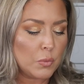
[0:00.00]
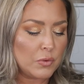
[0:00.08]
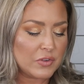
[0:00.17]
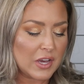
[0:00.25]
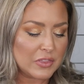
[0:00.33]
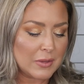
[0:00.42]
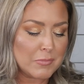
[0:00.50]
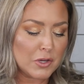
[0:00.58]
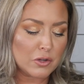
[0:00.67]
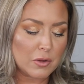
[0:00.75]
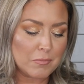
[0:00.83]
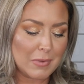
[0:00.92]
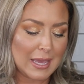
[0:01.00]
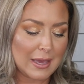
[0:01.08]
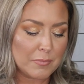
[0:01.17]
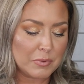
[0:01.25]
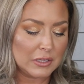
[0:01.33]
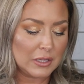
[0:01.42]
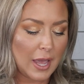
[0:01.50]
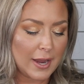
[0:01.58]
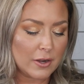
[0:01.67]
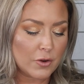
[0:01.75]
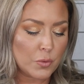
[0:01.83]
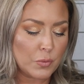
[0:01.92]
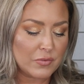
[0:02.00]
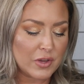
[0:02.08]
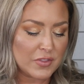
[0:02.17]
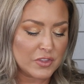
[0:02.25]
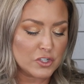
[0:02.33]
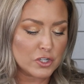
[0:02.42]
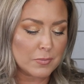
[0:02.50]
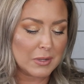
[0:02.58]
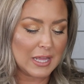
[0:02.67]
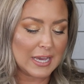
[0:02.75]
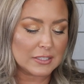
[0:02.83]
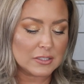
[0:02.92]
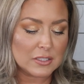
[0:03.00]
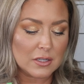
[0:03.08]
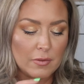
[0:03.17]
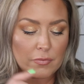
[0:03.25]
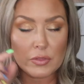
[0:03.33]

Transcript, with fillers: We've got the Milk Makeup Liner, we've got the Dermelect